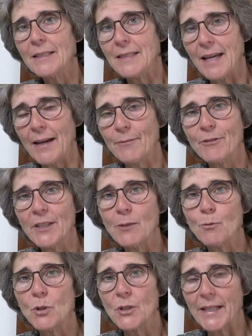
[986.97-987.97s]

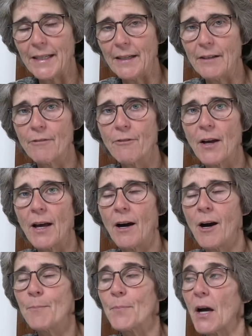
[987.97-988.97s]
DabV will give
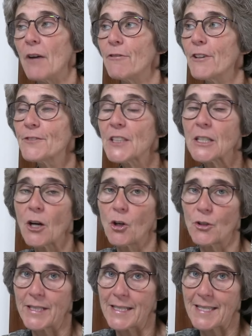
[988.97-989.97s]
a
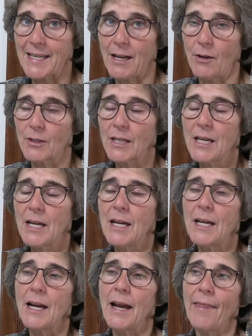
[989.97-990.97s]
$50 discount.
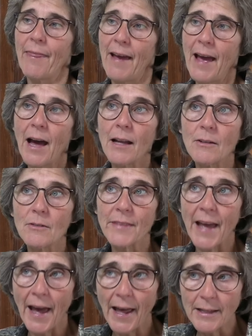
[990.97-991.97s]
And
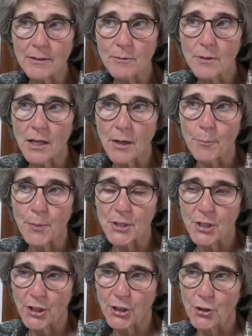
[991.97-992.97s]
that
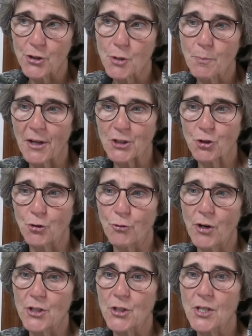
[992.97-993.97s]
particular special
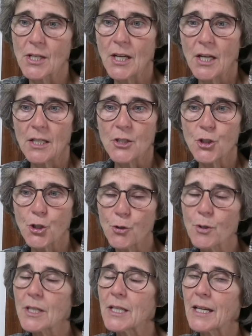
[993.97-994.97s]
runs
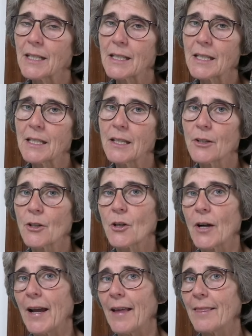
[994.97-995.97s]
to the end of the
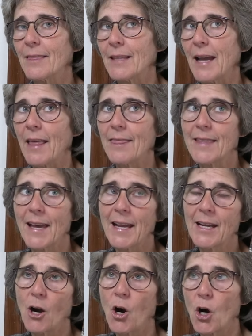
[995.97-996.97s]
year, and
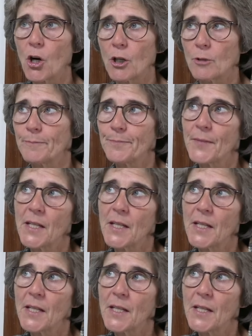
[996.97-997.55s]
they are